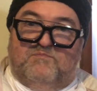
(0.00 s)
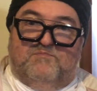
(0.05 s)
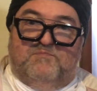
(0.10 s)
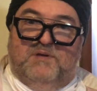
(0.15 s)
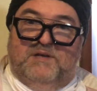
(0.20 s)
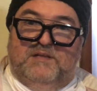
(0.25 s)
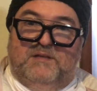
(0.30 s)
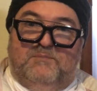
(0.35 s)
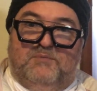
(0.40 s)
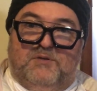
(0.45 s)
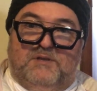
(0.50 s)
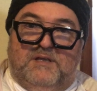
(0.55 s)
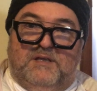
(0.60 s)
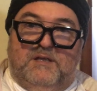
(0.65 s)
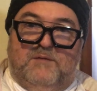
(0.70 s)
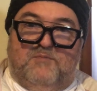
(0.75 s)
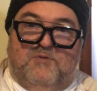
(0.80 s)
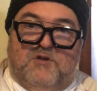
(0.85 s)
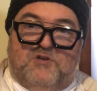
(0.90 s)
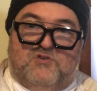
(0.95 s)
Barely putting
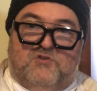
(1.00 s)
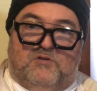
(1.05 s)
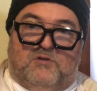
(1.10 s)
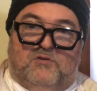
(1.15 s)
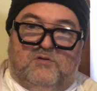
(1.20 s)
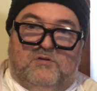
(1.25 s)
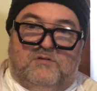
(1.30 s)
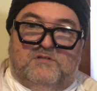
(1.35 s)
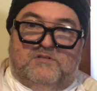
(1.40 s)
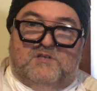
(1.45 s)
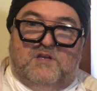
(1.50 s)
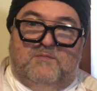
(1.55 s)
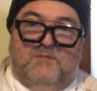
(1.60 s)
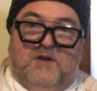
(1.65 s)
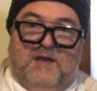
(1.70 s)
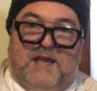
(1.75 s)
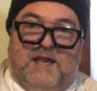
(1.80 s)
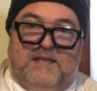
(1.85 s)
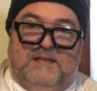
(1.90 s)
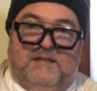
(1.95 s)
any pressure on it. Look, see my
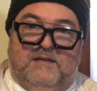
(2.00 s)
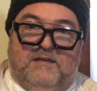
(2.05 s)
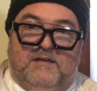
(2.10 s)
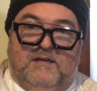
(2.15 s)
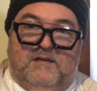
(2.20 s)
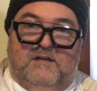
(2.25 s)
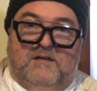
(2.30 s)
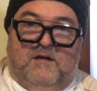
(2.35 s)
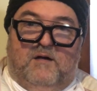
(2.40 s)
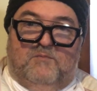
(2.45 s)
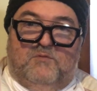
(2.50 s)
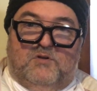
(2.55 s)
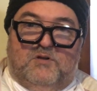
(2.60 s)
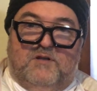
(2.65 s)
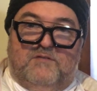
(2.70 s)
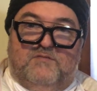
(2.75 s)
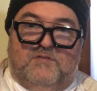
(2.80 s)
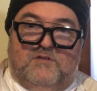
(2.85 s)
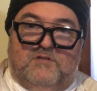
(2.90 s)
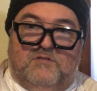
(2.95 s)
hand? I'm not
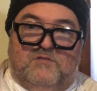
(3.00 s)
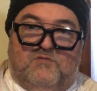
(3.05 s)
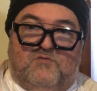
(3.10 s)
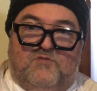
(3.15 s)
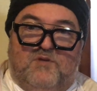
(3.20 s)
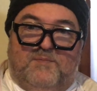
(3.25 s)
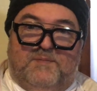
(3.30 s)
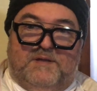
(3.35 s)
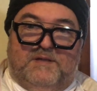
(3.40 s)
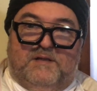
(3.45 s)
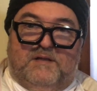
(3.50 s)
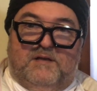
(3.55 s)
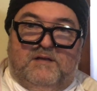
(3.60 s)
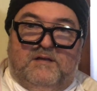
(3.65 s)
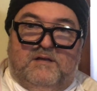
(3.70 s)
even gripping